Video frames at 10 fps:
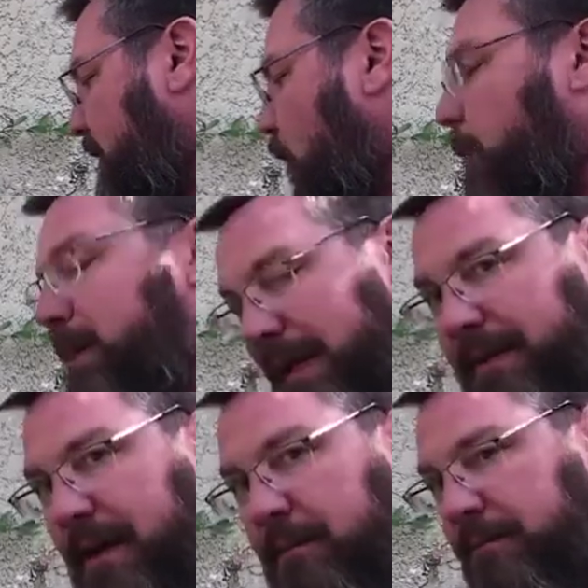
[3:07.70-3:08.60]
opening
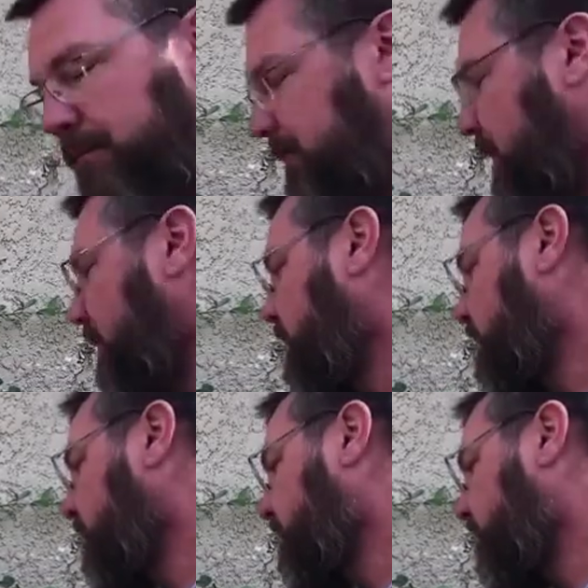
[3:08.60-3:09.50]
them.
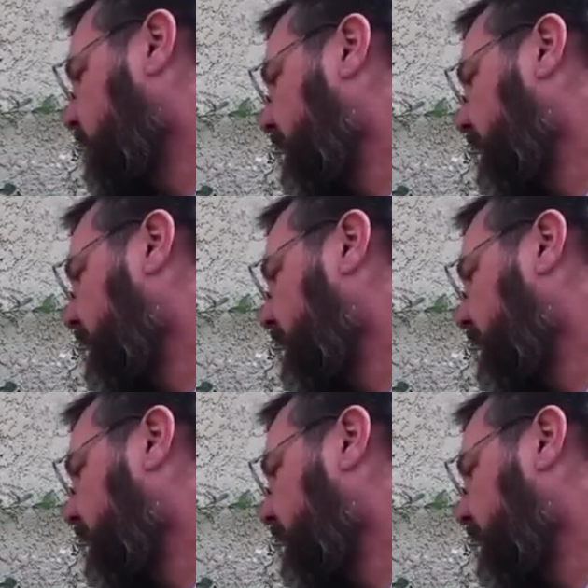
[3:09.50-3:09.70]
So we